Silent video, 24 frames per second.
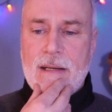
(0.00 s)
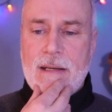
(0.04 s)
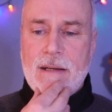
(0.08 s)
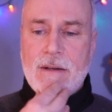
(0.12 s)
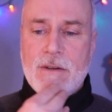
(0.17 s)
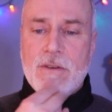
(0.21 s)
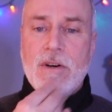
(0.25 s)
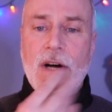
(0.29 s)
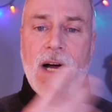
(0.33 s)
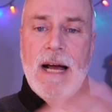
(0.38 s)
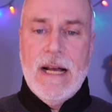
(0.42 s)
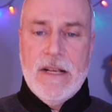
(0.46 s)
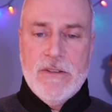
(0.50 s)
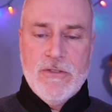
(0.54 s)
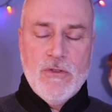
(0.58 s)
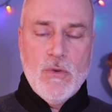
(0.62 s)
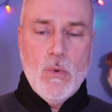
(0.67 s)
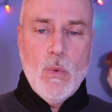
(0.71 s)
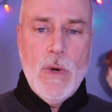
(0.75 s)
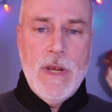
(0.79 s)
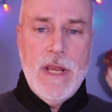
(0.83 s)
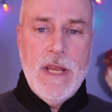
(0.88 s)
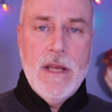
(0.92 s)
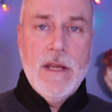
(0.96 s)
last
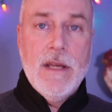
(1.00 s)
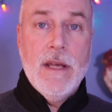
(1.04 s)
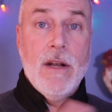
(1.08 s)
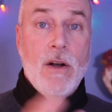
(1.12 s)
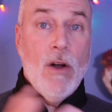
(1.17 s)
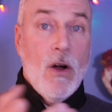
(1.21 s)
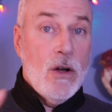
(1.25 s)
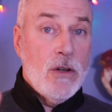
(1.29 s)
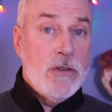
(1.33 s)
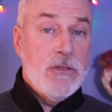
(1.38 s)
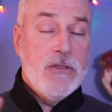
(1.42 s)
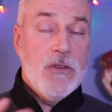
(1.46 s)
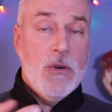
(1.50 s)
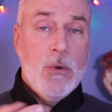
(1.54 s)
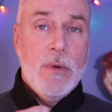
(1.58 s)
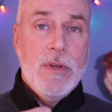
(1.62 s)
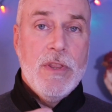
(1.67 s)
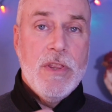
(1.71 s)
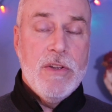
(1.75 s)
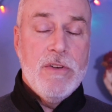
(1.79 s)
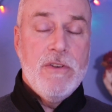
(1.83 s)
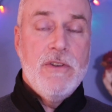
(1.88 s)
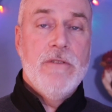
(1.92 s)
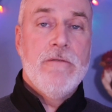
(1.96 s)
week, and also
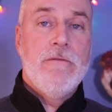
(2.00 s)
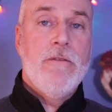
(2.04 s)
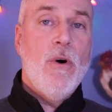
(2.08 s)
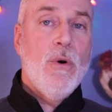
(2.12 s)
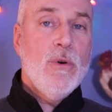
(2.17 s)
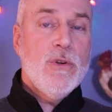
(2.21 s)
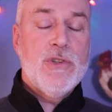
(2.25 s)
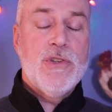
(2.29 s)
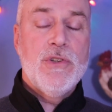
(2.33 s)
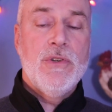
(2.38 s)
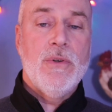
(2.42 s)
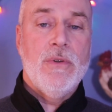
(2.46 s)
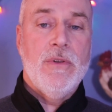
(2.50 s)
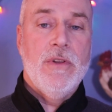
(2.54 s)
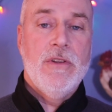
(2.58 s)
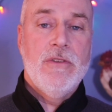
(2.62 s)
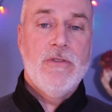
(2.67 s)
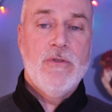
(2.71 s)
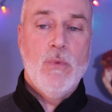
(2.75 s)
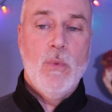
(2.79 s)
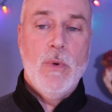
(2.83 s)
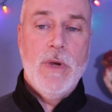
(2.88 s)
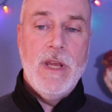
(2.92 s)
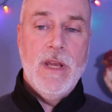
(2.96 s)
in the devotional
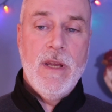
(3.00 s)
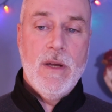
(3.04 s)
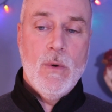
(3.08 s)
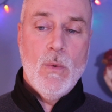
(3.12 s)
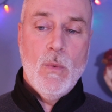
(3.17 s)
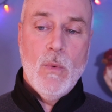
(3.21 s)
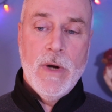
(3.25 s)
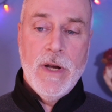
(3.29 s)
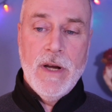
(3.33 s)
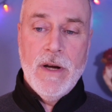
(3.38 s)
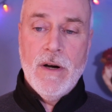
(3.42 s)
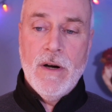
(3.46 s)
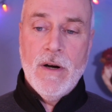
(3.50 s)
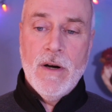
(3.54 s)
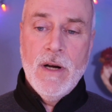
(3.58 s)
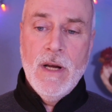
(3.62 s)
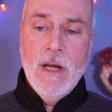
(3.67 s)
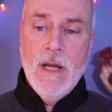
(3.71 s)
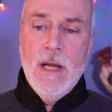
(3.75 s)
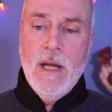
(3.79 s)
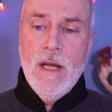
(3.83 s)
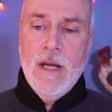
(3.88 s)
this week, where